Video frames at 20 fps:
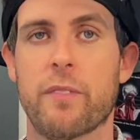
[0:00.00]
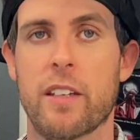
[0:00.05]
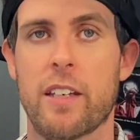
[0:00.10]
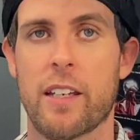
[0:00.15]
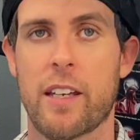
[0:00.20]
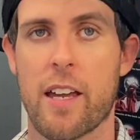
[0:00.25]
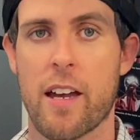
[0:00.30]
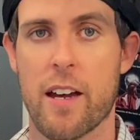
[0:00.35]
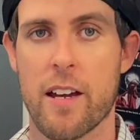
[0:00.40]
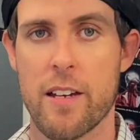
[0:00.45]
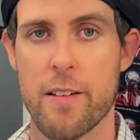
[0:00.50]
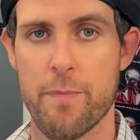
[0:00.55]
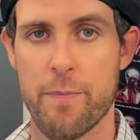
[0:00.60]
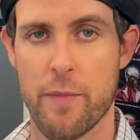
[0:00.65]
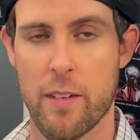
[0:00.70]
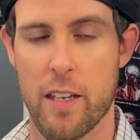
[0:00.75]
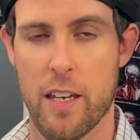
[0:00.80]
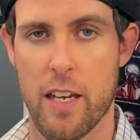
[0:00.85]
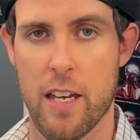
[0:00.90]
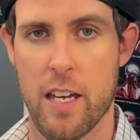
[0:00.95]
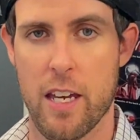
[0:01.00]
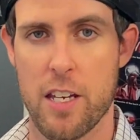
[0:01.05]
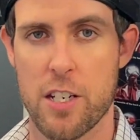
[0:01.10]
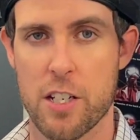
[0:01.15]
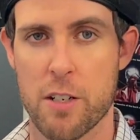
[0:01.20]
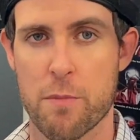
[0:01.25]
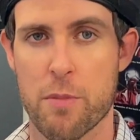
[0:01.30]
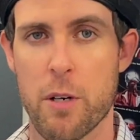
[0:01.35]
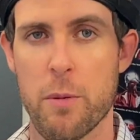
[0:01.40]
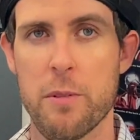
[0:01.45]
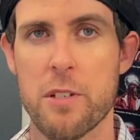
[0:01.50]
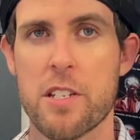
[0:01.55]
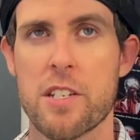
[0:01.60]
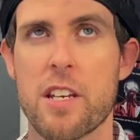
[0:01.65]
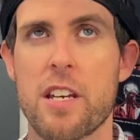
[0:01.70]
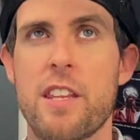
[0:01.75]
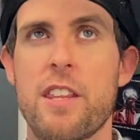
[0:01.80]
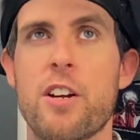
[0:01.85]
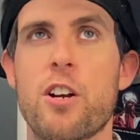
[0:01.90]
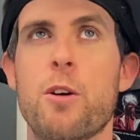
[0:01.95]
Okay, as you can probably
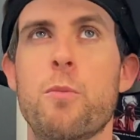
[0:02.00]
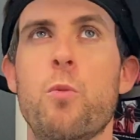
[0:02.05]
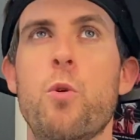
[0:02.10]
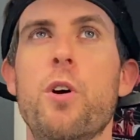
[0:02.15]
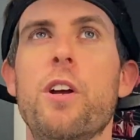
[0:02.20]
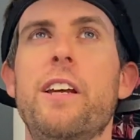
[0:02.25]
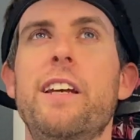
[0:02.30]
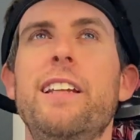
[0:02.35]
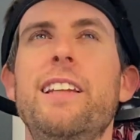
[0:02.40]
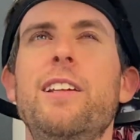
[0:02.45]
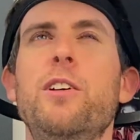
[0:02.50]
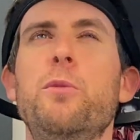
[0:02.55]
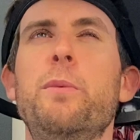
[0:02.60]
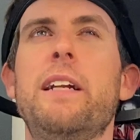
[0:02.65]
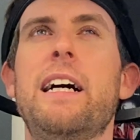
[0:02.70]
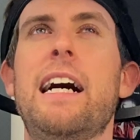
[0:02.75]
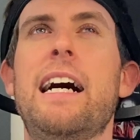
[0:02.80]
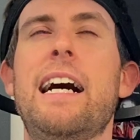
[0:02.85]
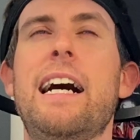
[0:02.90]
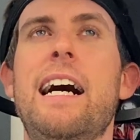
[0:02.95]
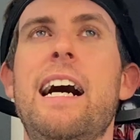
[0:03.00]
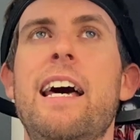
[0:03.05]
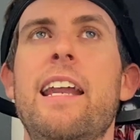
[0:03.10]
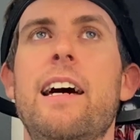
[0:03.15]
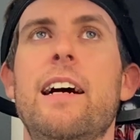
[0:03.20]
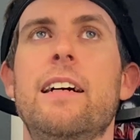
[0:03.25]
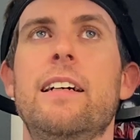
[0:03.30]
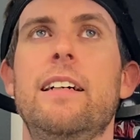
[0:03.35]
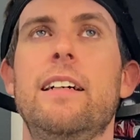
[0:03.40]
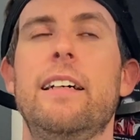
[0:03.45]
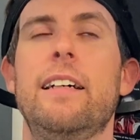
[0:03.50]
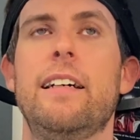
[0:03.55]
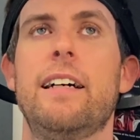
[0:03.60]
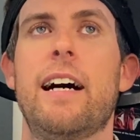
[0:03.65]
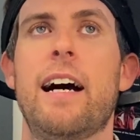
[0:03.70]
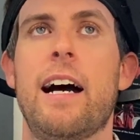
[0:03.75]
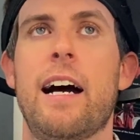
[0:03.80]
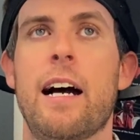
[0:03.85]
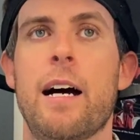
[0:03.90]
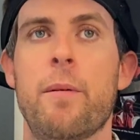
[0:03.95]
see there, I'm working a little bit harder
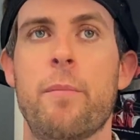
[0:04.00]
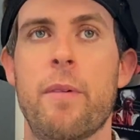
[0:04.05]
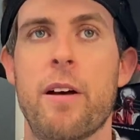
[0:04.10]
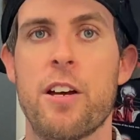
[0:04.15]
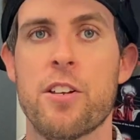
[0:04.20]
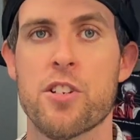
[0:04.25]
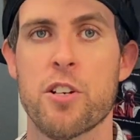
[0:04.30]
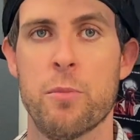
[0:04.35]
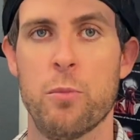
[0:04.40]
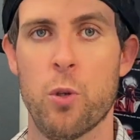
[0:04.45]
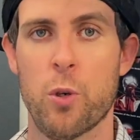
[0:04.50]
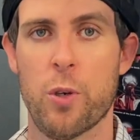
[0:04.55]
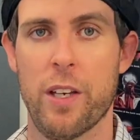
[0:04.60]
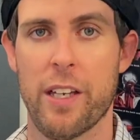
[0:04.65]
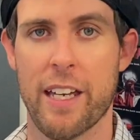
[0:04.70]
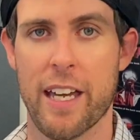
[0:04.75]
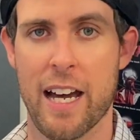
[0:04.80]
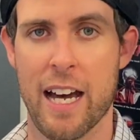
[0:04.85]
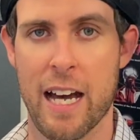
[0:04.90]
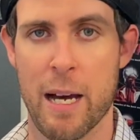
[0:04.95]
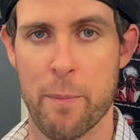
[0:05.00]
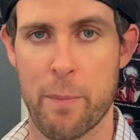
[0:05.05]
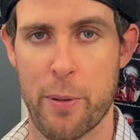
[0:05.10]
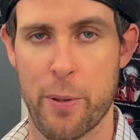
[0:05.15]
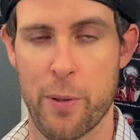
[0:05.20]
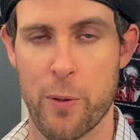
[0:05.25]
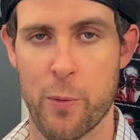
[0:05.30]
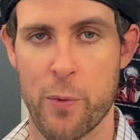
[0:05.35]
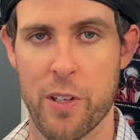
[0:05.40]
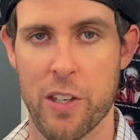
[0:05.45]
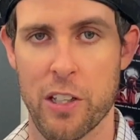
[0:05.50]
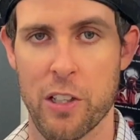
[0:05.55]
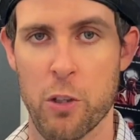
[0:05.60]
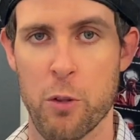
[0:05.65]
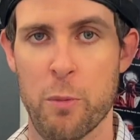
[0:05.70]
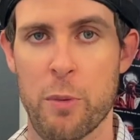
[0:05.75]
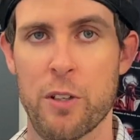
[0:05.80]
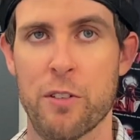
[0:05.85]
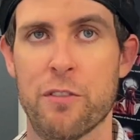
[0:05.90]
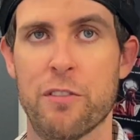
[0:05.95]
as I'm looking up with a little
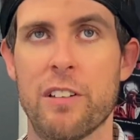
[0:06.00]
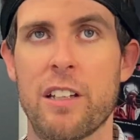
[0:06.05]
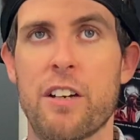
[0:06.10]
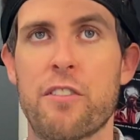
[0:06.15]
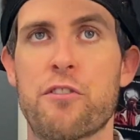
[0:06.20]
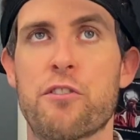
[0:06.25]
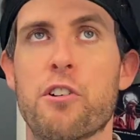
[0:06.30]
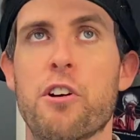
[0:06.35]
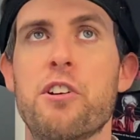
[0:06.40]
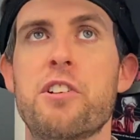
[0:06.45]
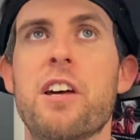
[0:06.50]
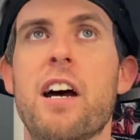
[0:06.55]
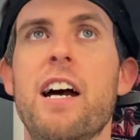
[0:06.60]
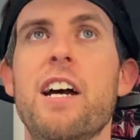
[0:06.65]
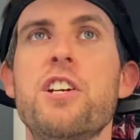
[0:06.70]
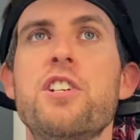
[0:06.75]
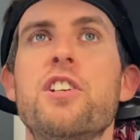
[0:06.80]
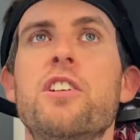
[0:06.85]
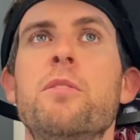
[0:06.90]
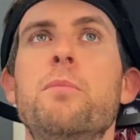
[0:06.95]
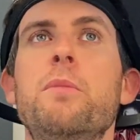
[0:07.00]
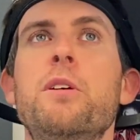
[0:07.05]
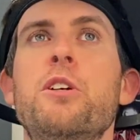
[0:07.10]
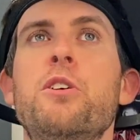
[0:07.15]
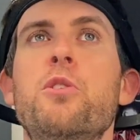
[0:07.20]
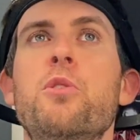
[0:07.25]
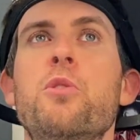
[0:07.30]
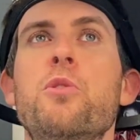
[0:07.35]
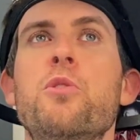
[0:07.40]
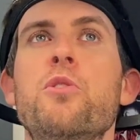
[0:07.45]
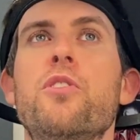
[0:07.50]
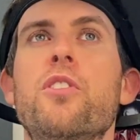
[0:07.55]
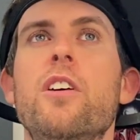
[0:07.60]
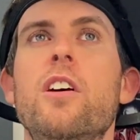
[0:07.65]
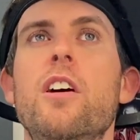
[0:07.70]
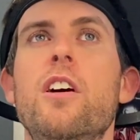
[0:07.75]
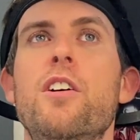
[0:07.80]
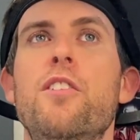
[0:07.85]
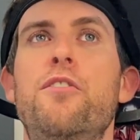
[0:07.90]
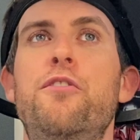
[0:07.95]
bit of left rotation, because
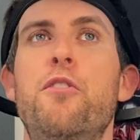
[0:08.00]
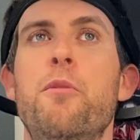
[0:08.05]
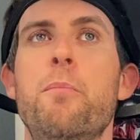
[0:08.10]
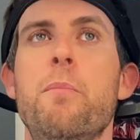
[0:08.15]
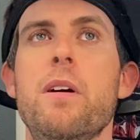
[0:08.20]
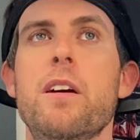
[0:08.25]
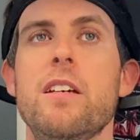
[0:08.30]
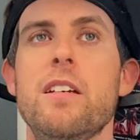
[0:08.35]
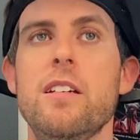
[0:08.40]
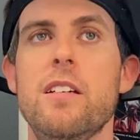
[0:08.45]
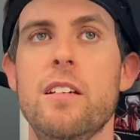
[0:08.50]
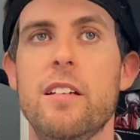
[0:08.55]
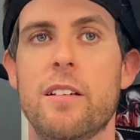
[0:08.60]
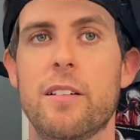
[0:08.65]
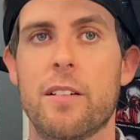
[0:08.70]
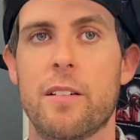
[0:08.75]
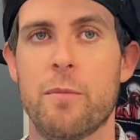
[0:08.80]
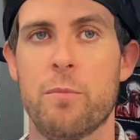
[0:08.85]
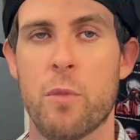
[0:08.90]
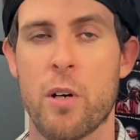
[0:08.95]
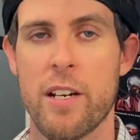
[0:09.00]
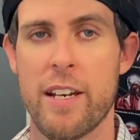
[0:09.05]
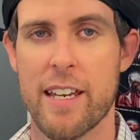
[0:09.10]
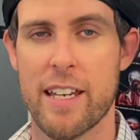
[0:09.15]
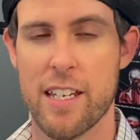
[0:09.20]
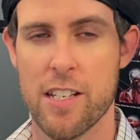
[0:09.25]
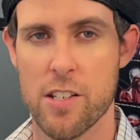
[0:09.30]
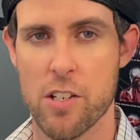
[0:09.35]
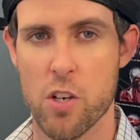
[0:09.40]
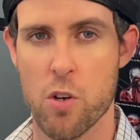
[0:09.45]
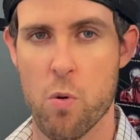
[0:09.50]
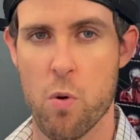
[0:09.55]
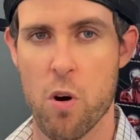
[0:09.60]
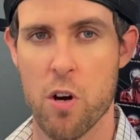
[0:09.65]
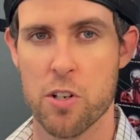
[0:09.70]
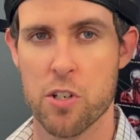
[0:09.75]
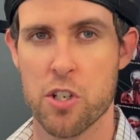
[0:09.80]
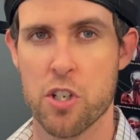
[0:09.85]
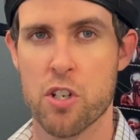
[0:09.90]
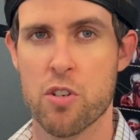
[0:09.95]
for me, my neck isn't quite
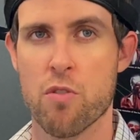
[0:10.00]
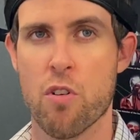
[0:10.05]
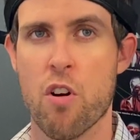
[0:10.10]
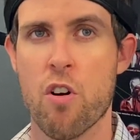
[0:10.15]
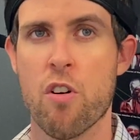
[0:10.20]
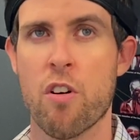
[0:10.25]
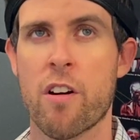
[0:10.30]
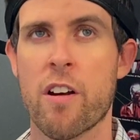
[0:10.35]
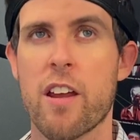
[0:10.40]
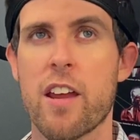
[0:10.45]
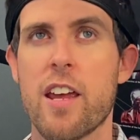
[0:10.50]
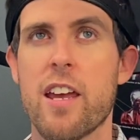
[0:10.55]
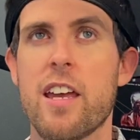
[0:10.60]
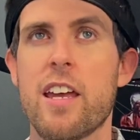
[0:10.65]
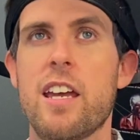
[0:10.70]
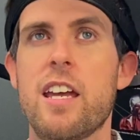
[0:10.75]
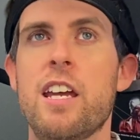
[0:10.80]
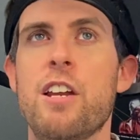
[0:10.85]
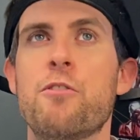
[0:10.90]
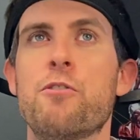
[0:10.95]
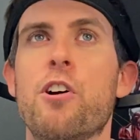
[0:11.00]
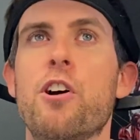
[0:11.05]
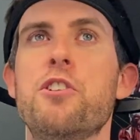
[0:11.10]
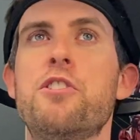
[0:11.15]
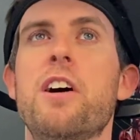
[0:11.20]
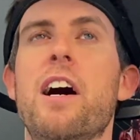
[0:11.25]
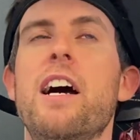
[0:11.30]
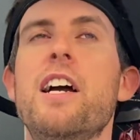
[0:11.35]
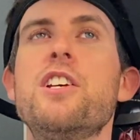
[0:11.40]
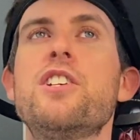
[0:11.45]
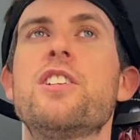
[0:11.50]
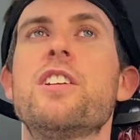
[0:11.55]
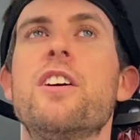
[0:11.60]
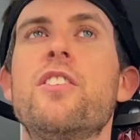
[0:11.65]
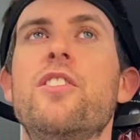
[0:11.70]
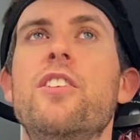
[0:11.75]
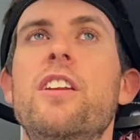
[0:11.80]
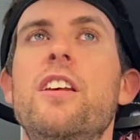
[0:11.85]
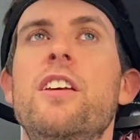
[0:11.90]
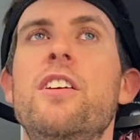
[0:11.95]
as strong in rotation as
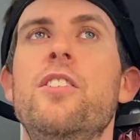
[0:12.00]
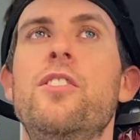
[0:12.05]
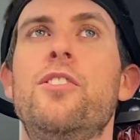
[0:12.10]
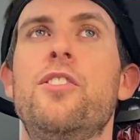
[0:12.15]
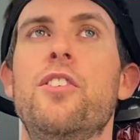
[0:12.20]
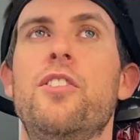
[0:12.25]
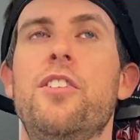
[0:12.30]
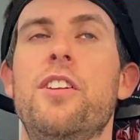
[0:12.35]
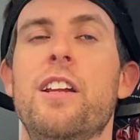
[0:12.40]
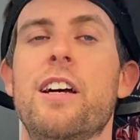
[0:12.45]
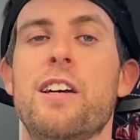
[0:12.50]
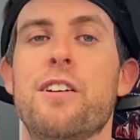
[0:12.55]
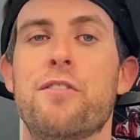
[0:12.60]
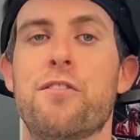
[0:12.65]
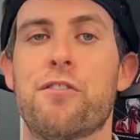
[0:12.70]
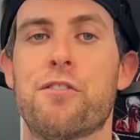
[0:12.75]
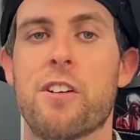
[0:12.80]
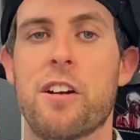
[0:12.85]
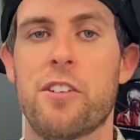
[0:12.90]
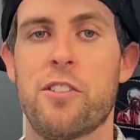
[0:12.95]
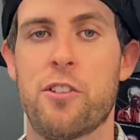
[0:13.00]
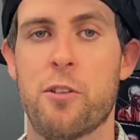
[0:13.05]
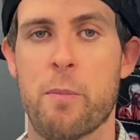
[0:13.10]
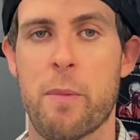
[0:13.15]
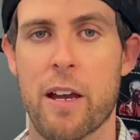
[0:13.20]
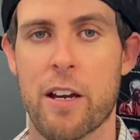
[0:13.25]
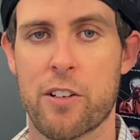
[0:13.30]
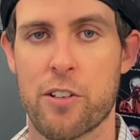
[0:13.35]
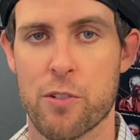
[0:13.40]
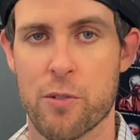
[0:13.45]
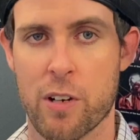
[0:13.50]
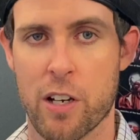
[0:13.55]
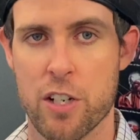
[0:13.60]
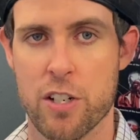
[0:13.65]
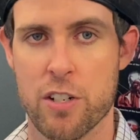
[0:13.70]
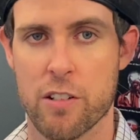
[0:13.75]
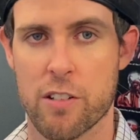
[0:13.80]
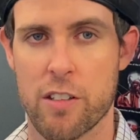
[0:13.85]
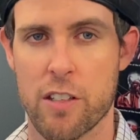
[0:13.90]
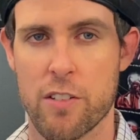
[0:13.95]
it is just in a front to back
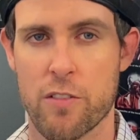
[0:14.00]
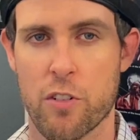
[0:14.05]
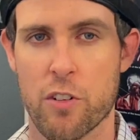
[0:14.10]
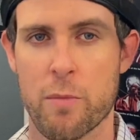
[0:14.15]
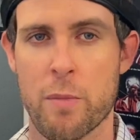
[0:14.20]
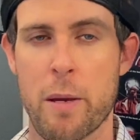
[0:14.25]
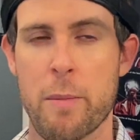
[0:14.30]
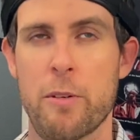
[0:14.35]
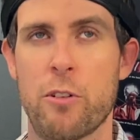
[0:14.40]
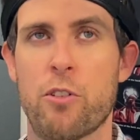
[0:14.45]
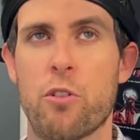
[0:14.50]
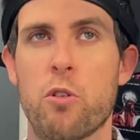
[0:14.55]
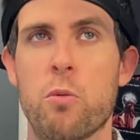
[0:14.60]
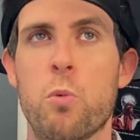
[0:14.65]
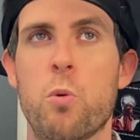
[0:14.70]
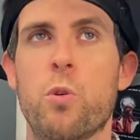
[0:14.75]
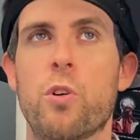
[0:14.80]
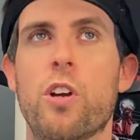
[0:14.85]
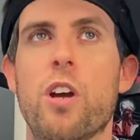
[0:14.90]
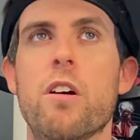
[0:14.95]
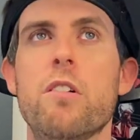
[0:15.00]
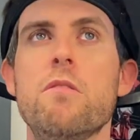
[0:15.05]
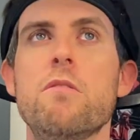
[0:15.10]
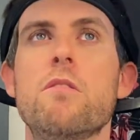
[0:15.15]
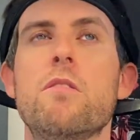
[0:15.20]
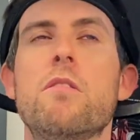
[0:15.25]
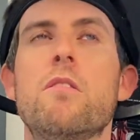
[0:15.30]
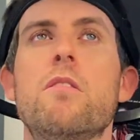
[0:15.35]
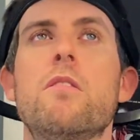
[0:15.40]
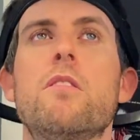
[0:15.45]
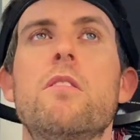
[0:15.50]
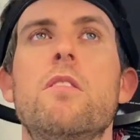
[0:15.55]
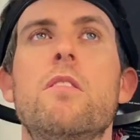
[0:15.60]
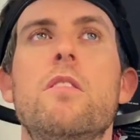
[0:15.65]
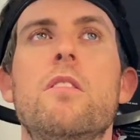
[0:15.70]
direction. I think I've got maybe 2 more to go. Mm-hmm.